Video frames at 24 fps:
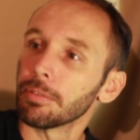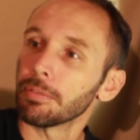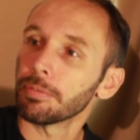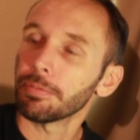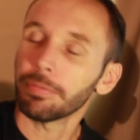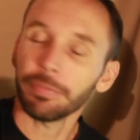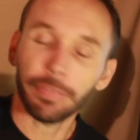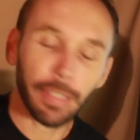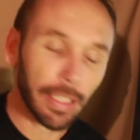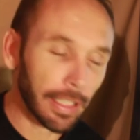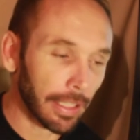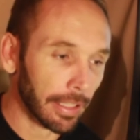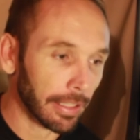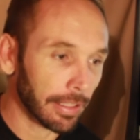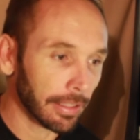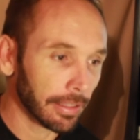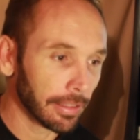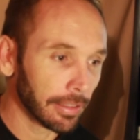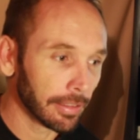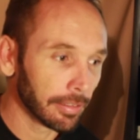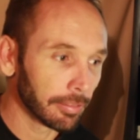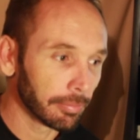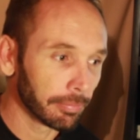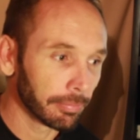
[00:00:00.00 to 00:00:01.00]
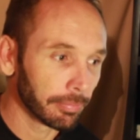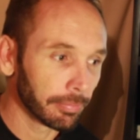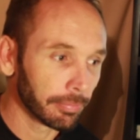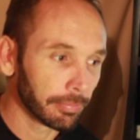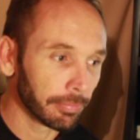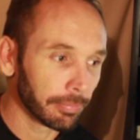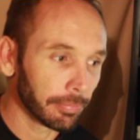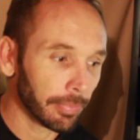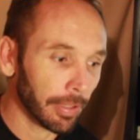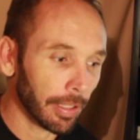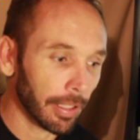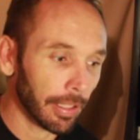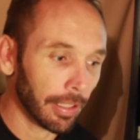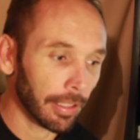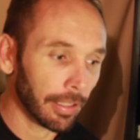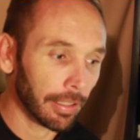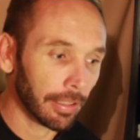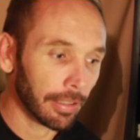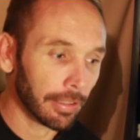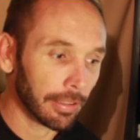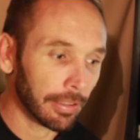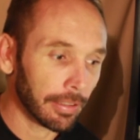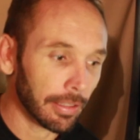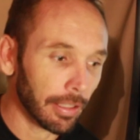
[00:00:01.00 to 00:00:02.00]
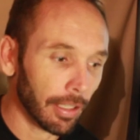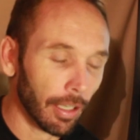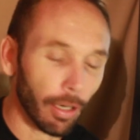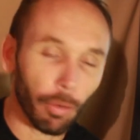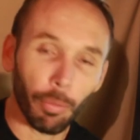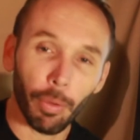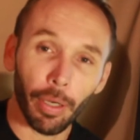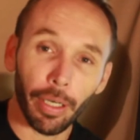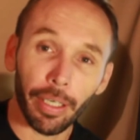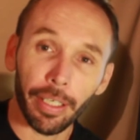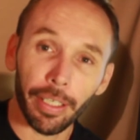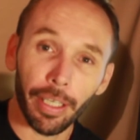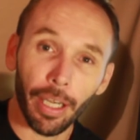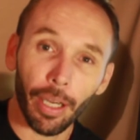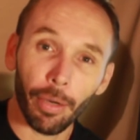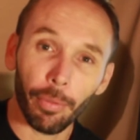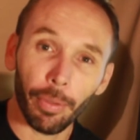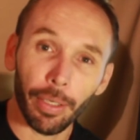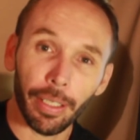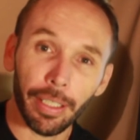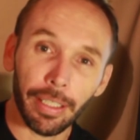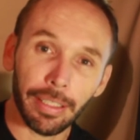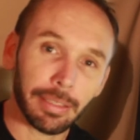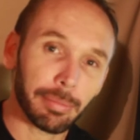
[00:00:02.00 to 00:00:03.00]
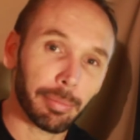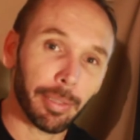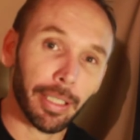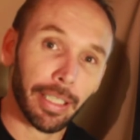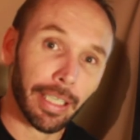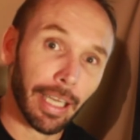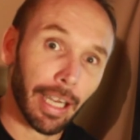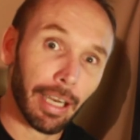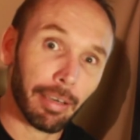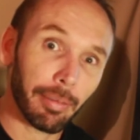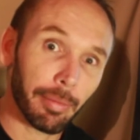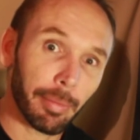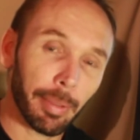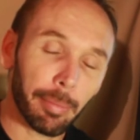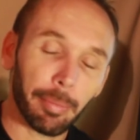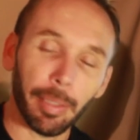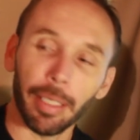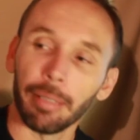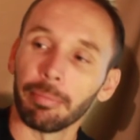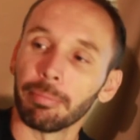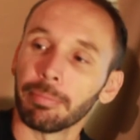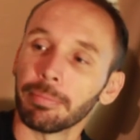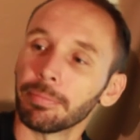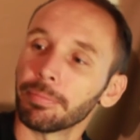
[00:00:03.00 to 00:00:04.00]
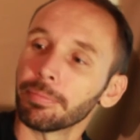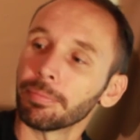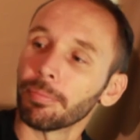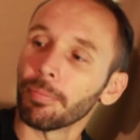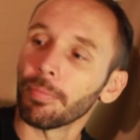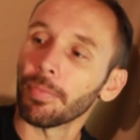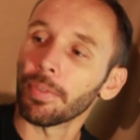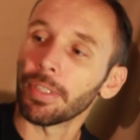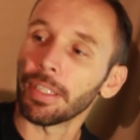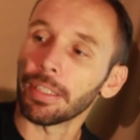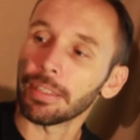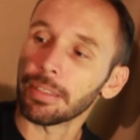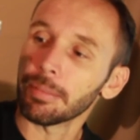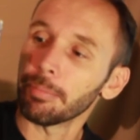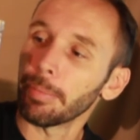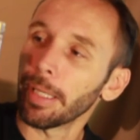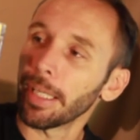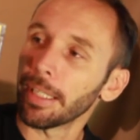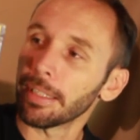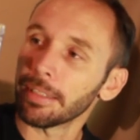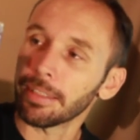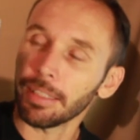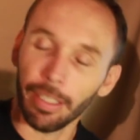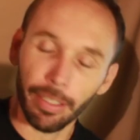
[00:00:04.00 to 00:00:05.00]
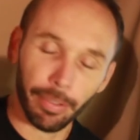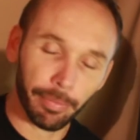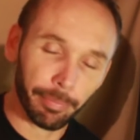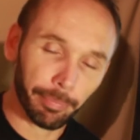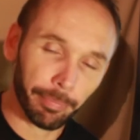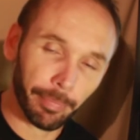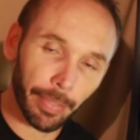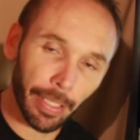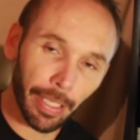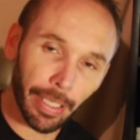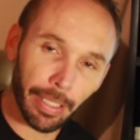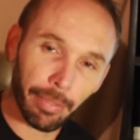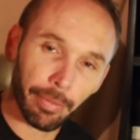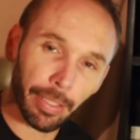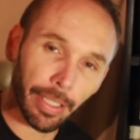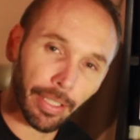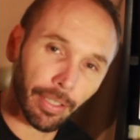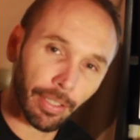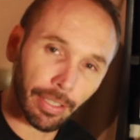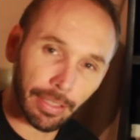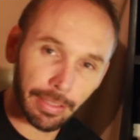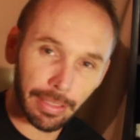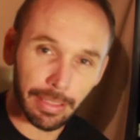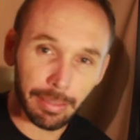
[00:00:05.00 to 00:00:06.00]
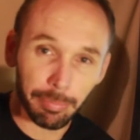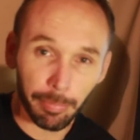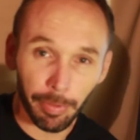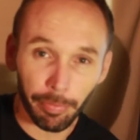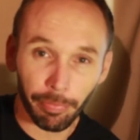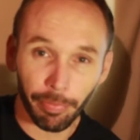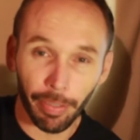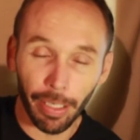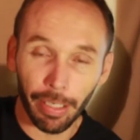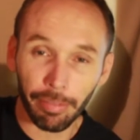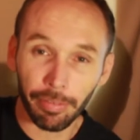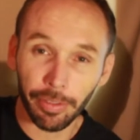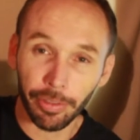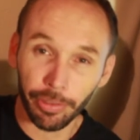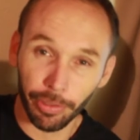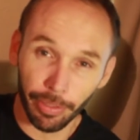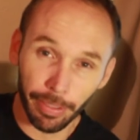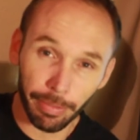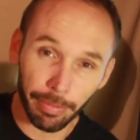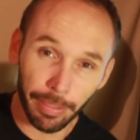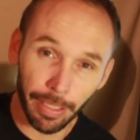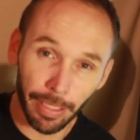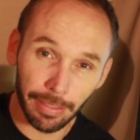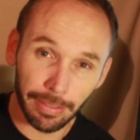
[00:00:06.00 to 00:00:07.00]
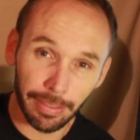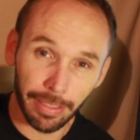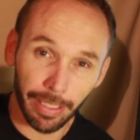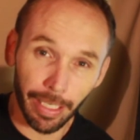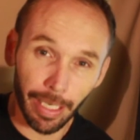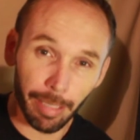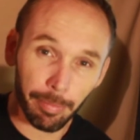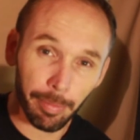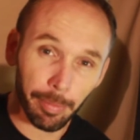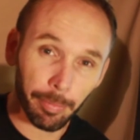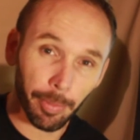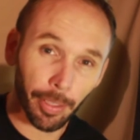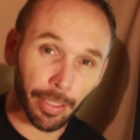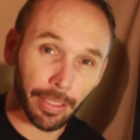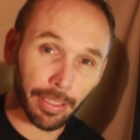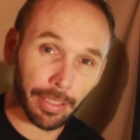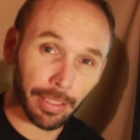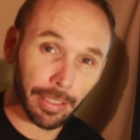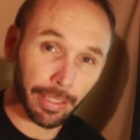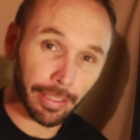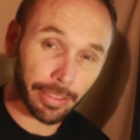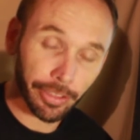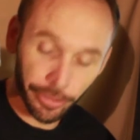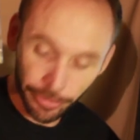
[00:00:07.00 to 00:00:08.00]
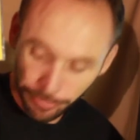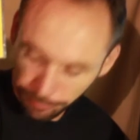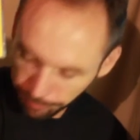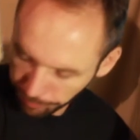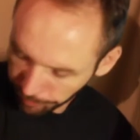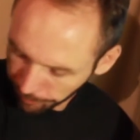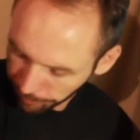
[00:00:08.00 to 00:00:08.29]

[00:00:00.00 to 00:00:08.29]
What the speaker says: Fuck. I want to know what it is, but I can't remember. Doesn't matter. So, anyway guys, that's my favourite Dreamcast game in my collection.